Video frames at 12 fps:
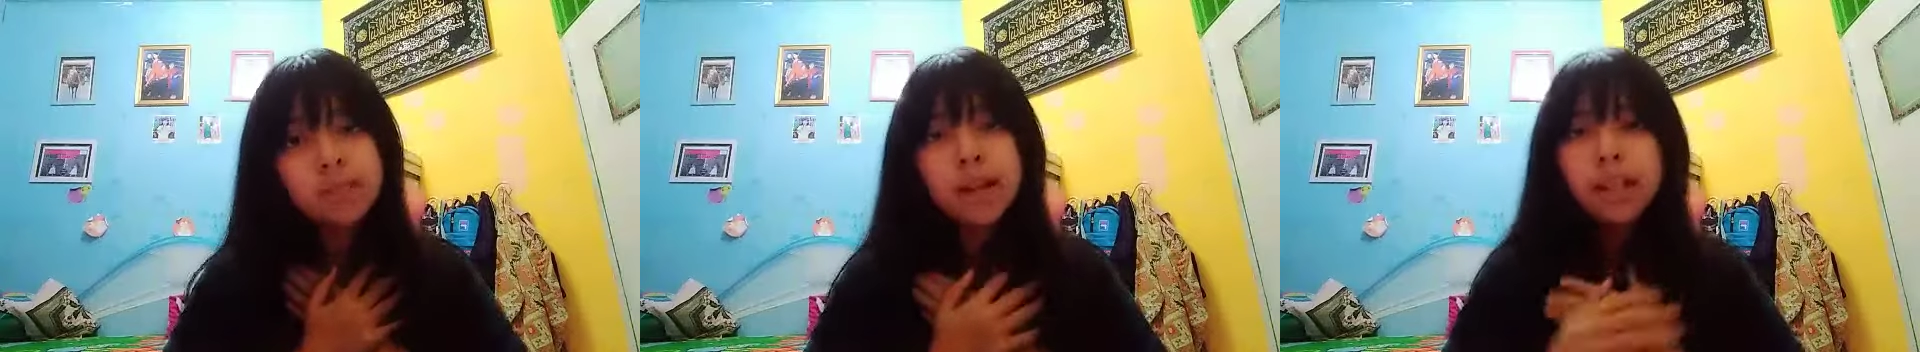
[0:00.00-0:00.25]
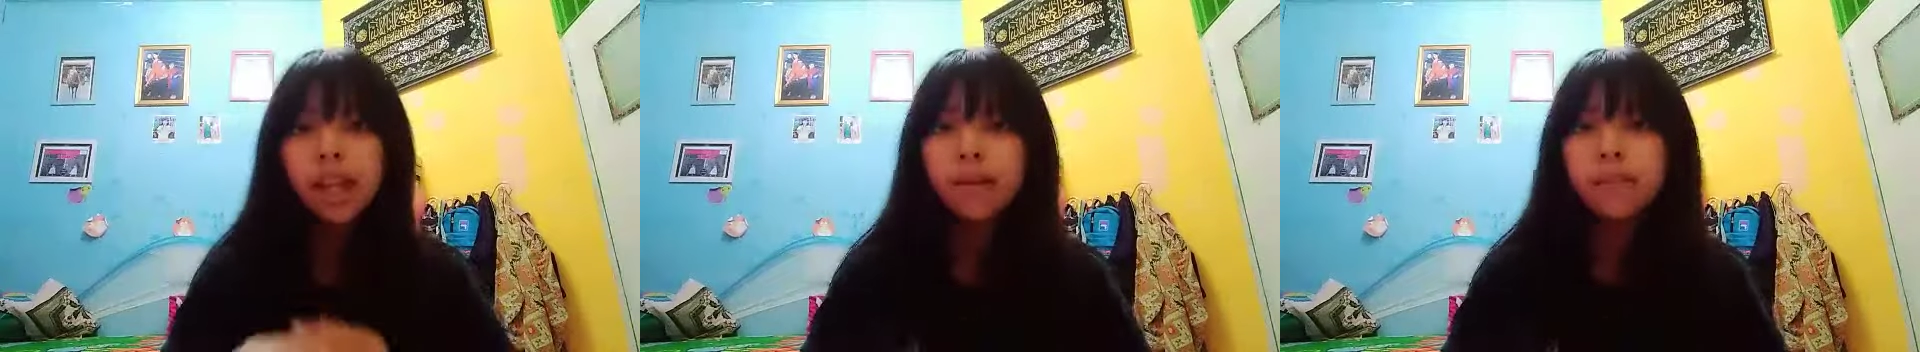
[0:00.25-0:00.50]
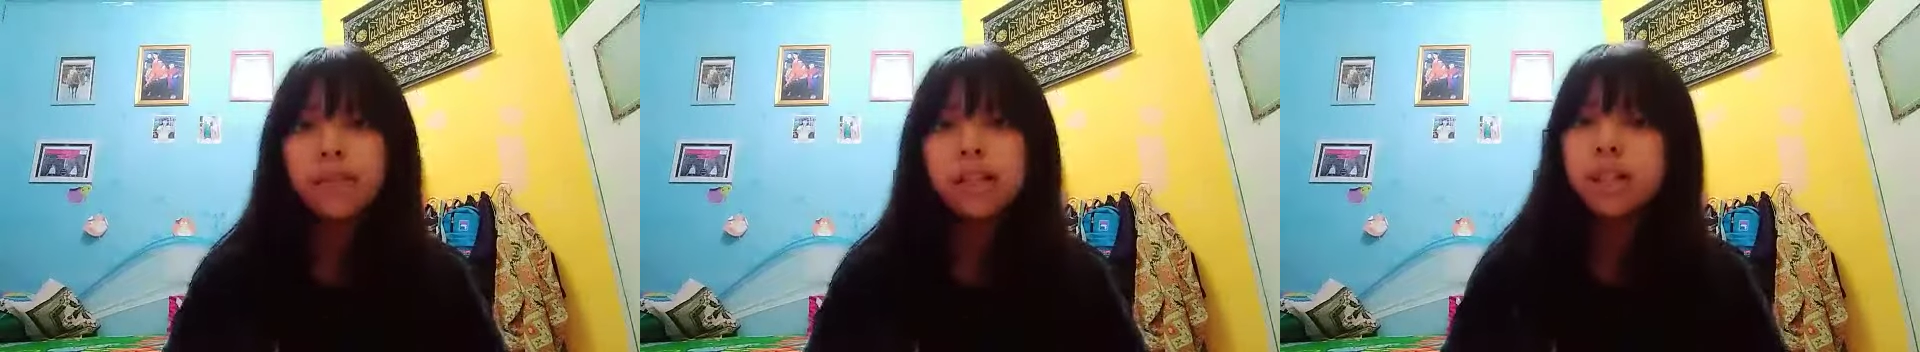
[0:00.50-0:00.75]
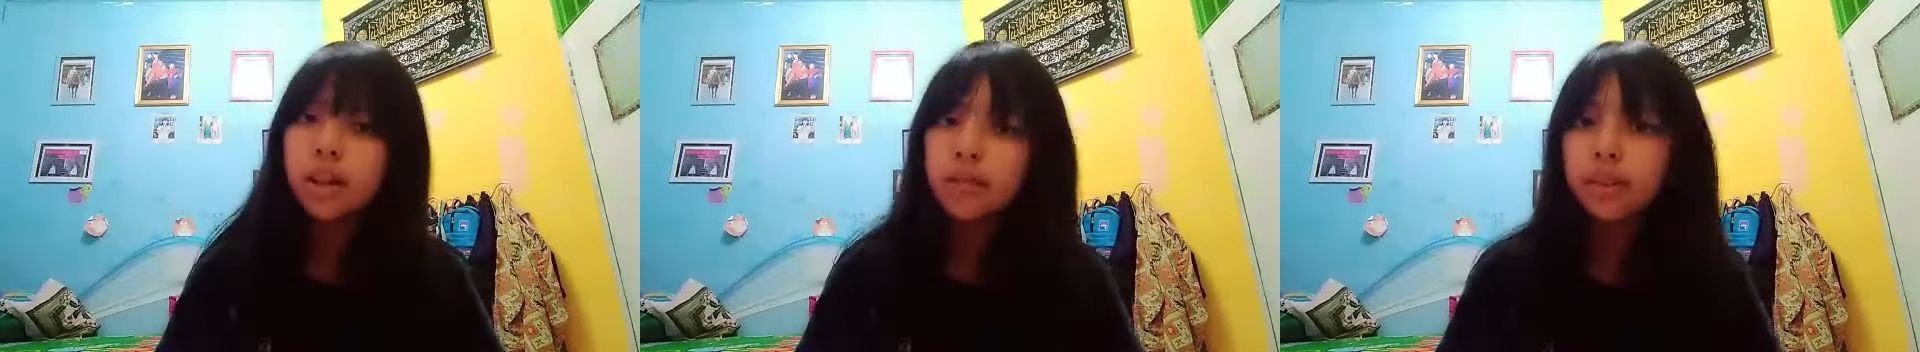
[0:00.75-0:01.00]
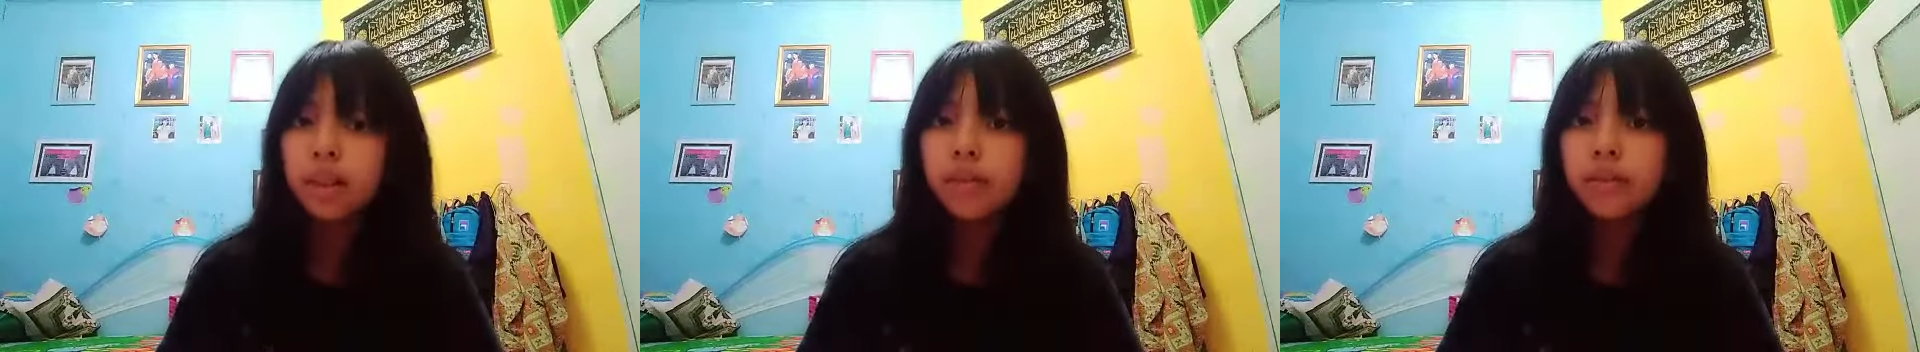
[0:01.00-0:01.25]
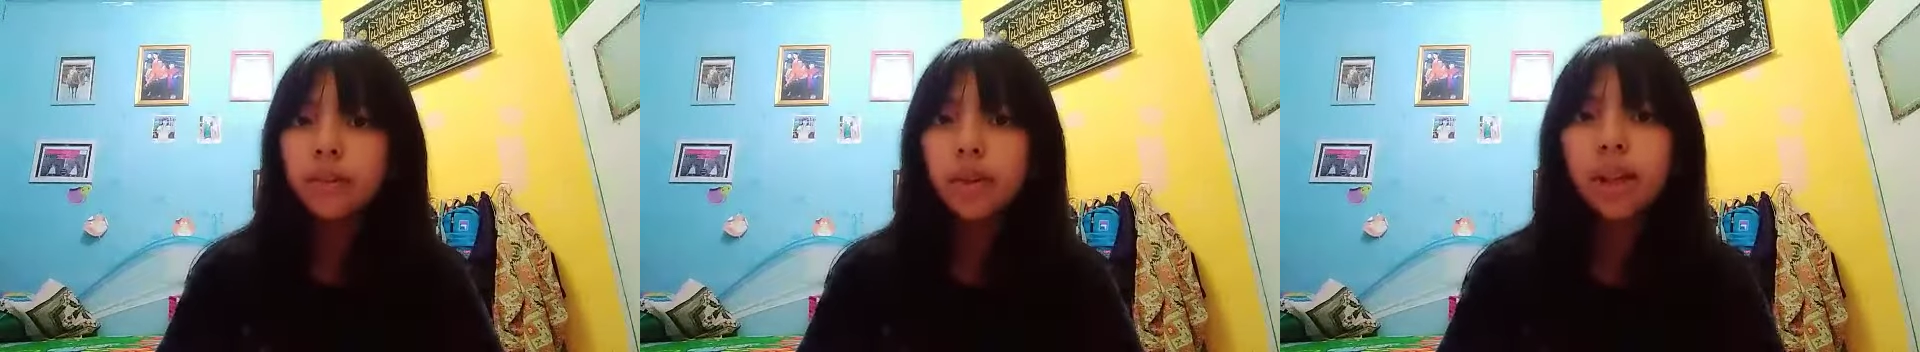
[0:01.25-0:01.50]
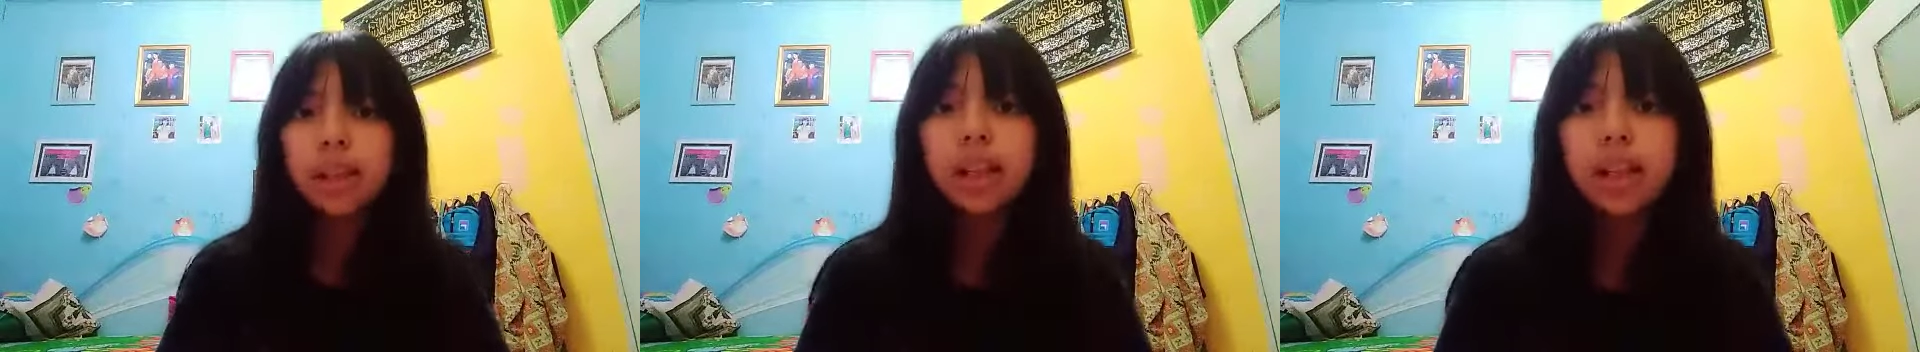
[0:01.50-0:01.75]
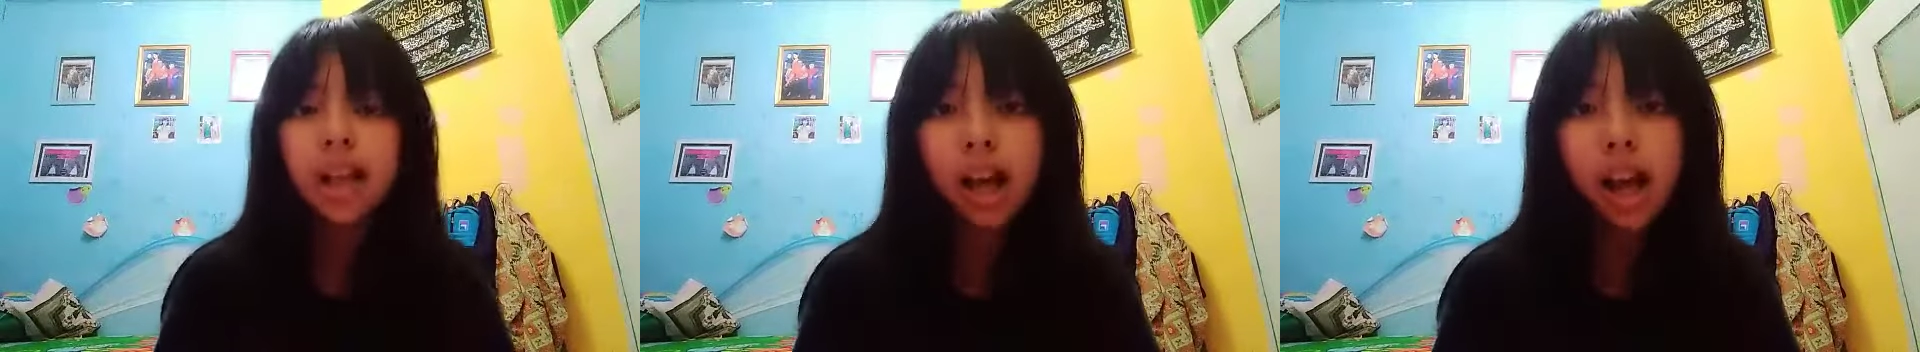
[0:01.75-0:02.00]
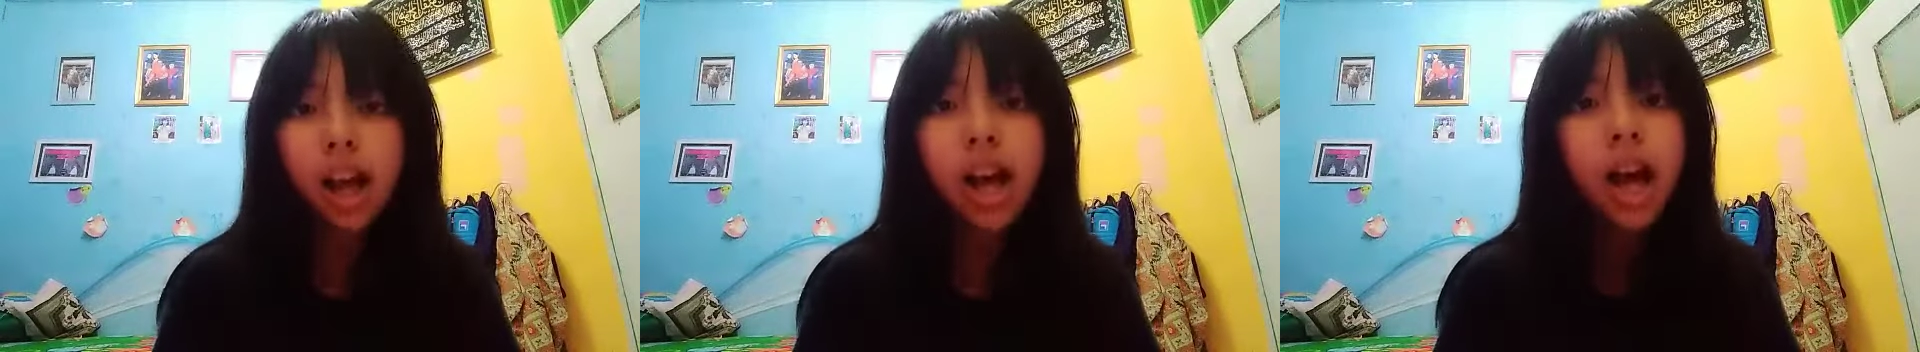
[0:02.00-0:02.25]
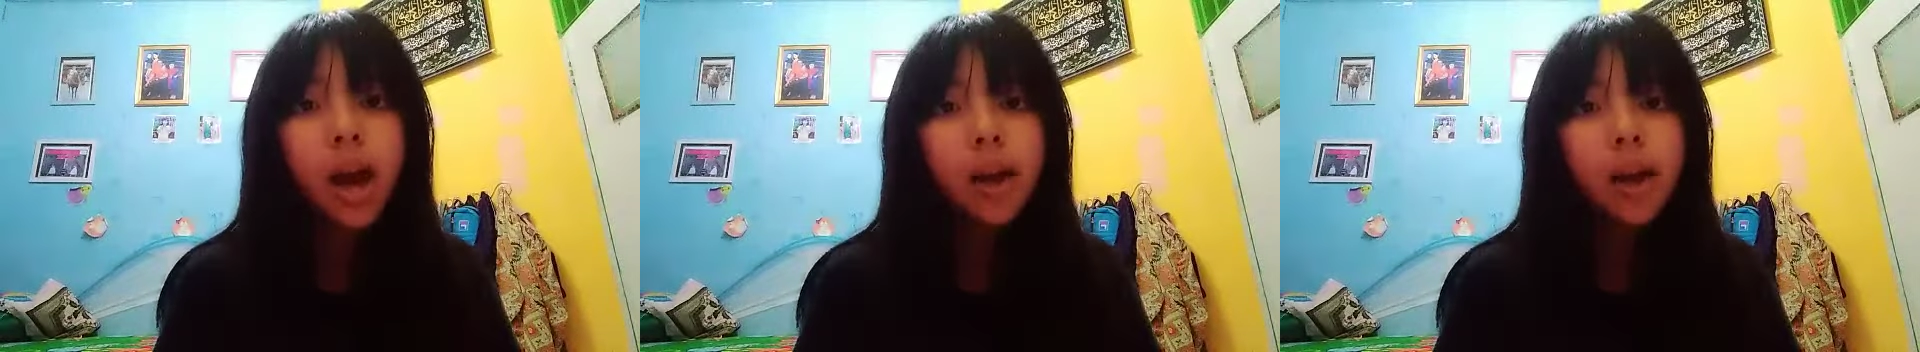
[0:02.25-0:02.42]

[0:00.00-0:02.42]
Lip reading: my name is Syafira Fiorentina.